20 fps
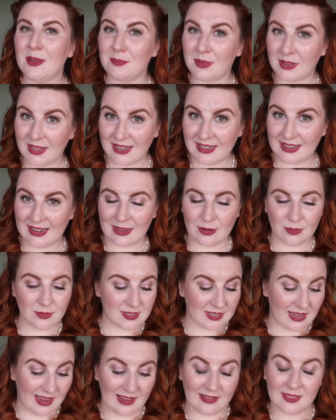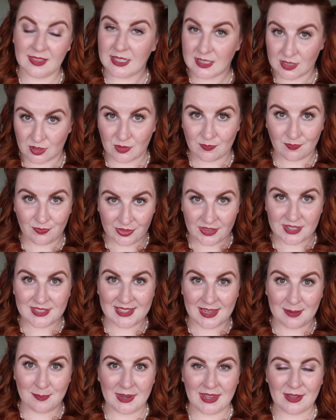plain nails, and these are the
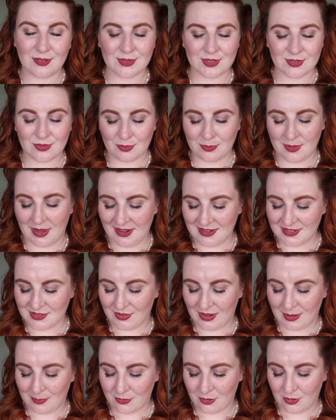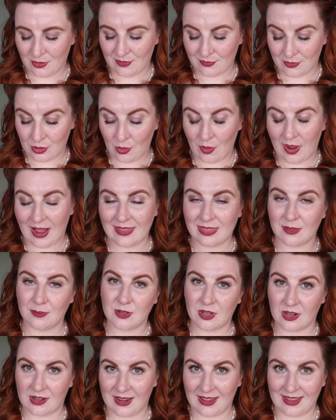same nails from the end of April, I've not had them
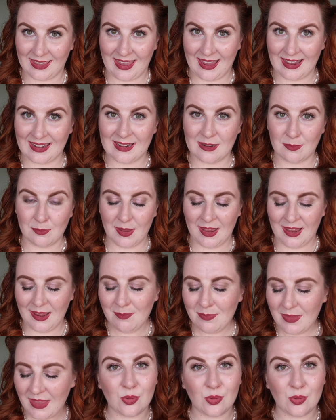done again in May.